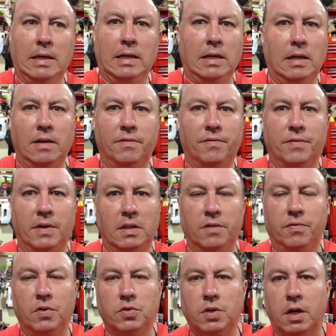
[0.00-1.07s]
If in the
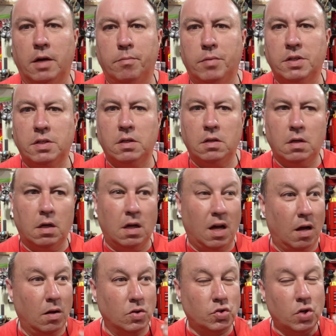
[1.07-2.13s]
future I get busy,
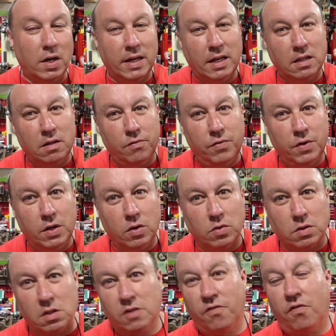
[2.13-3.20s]
I'll try to get the
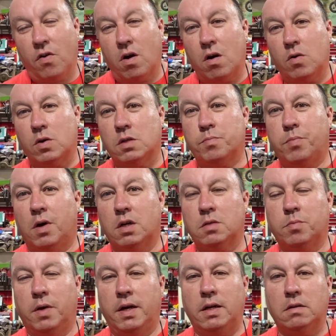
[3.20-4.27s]
videos as far out as
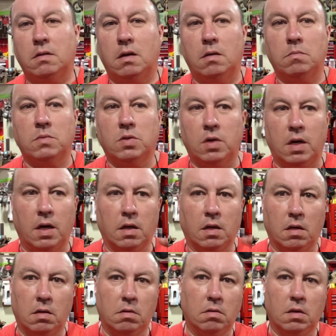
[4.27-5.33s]
possible ahead of time so that I
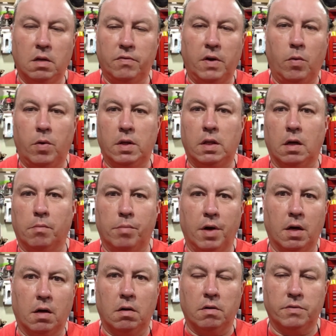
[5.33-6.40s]
can, if I want to take a break,
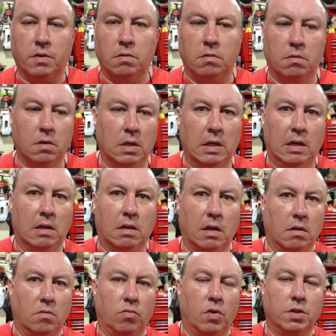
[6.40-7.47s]
I don't have to like
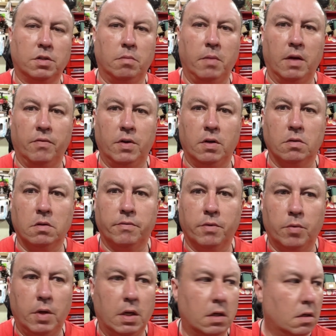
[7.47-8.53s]
rush to make videos every
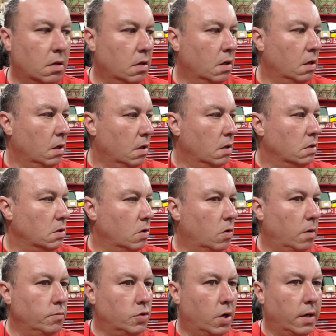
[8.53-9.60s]
week. So
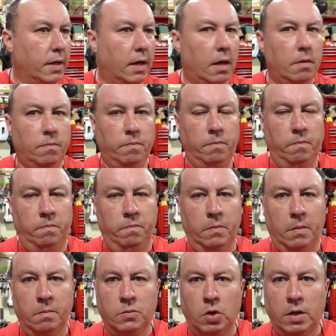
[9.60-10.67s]
I'm trying to get
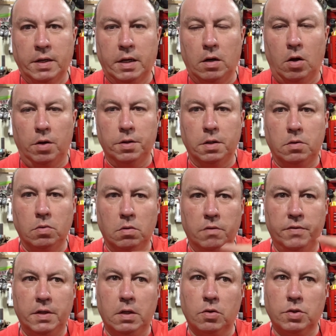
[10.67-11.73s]
I'm trying to get all the tool
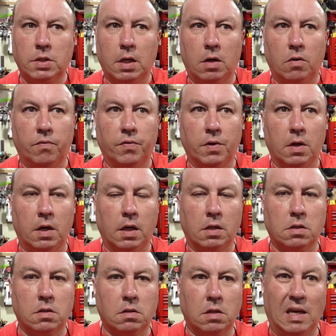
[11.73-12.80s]
videos set out for the
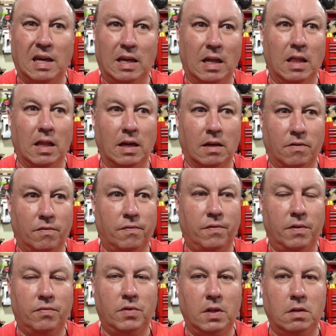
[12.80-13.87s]
next like
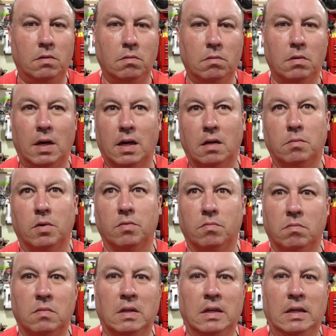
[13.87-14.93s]
52. I
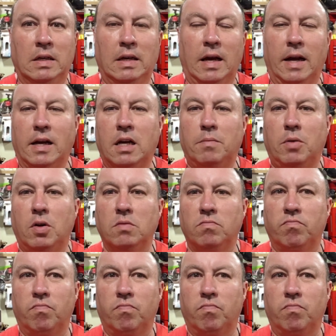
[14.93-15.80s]
got about